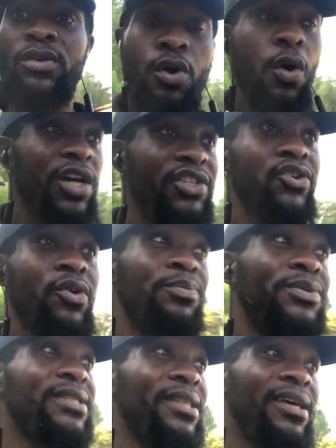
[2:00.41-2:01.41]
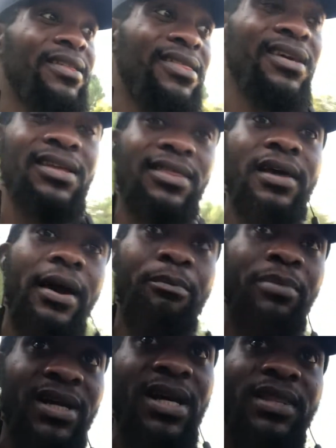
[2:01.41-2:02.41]
lower jobs, they think they are
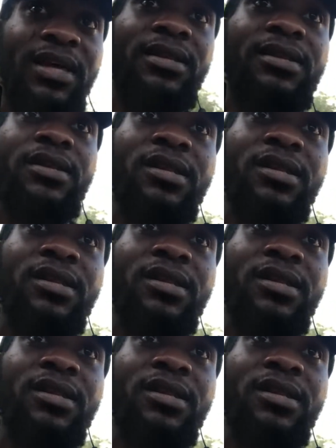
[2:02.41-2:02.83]
better than